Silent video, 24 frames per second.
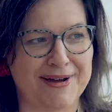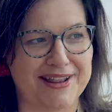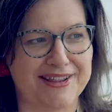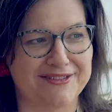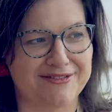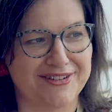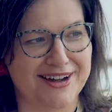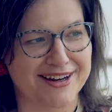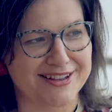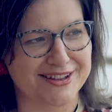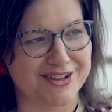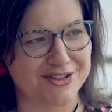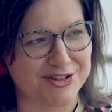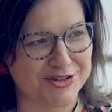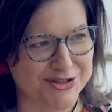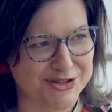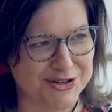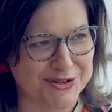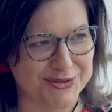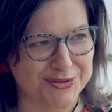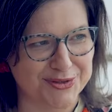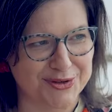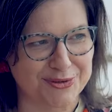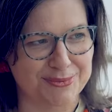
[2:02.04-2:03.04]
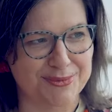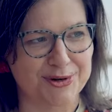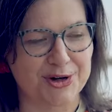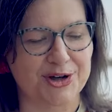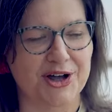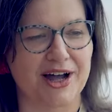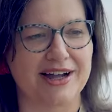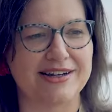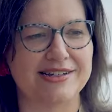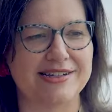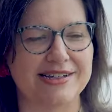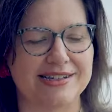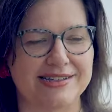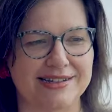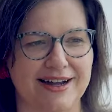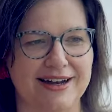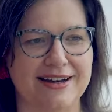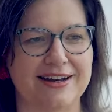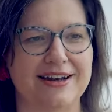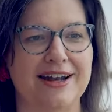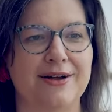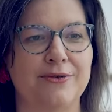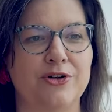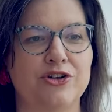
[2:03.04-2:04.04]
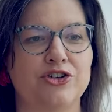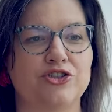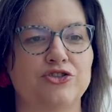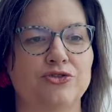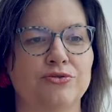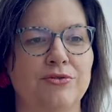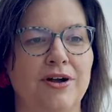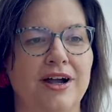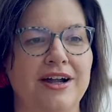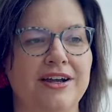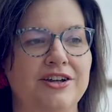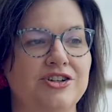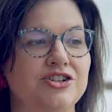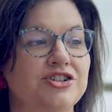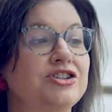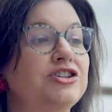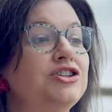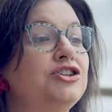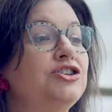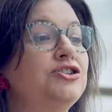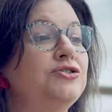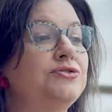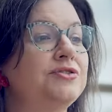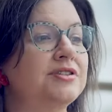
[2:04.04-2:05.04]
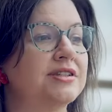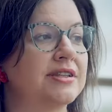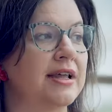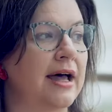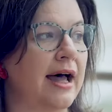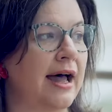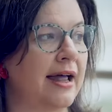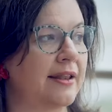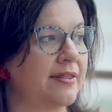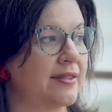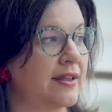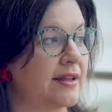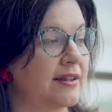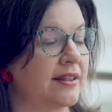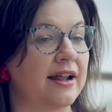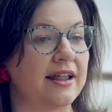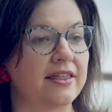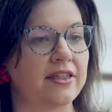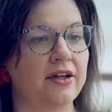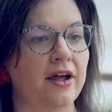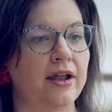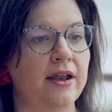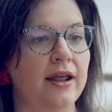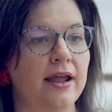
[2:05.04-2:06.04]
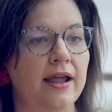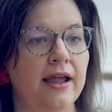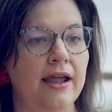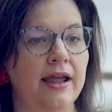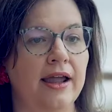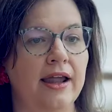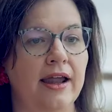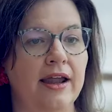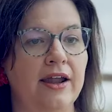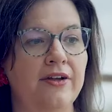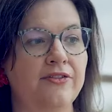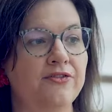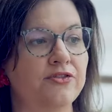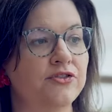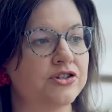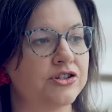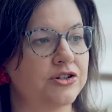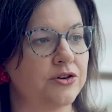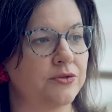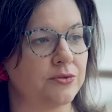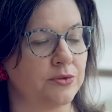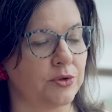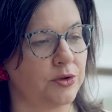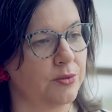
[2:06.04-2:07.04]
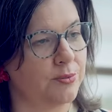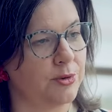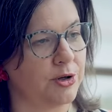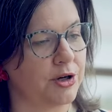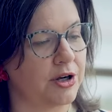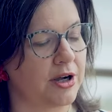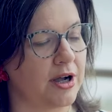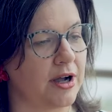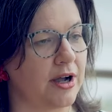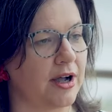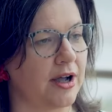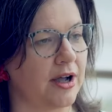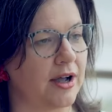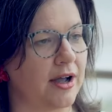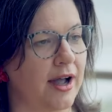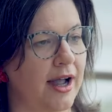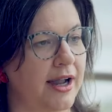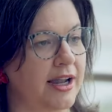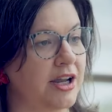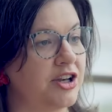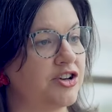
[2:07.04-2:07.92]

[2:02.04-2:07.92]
by the fact that there's no rule book, I decided I would try to just use that I thought, if there's no rule book, I